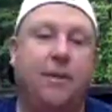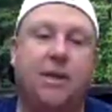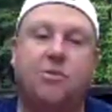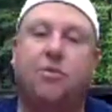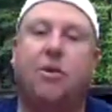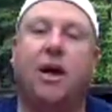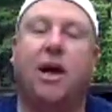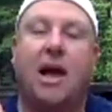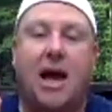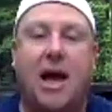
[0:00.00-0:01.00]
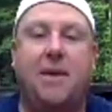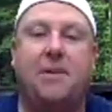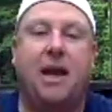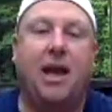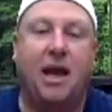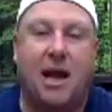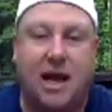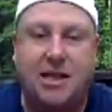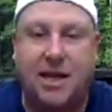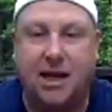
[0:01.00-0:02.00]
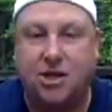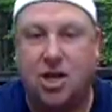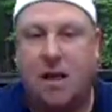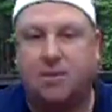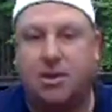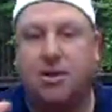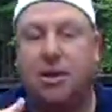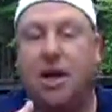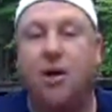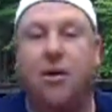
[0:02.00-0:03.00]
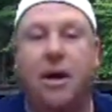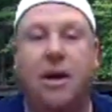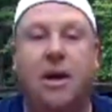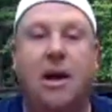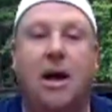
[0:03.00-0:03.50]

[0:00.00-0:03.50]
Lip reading: This would bring high-paying, high-tech jobs to the area